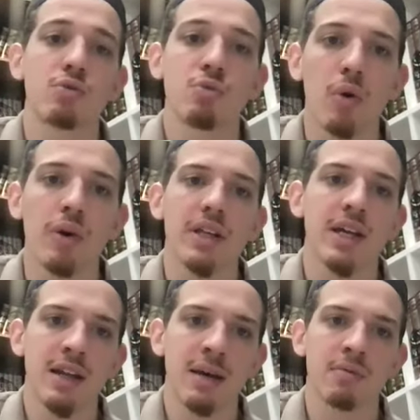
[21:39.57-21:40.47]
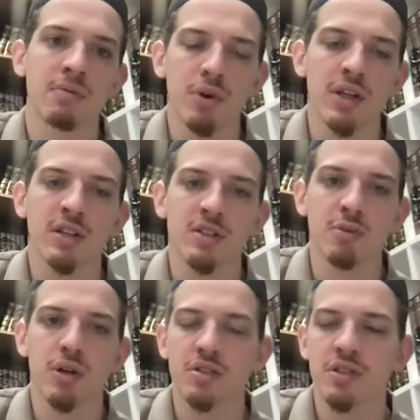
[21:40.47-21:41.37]
wrote in Kalam and wrote in these
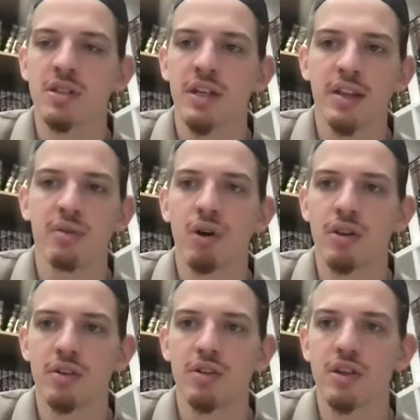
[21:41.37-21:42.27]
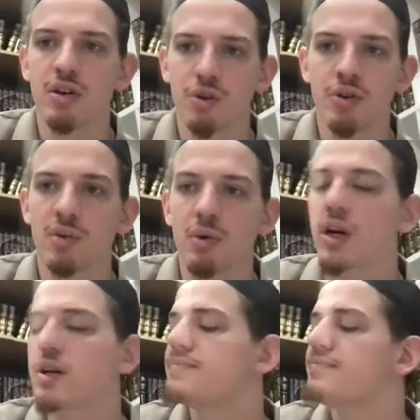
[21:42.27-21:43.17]
books and did the early
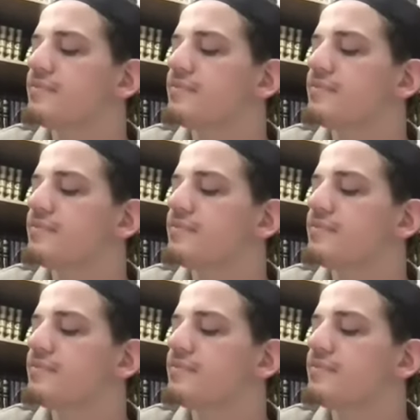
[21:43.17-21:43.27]
work.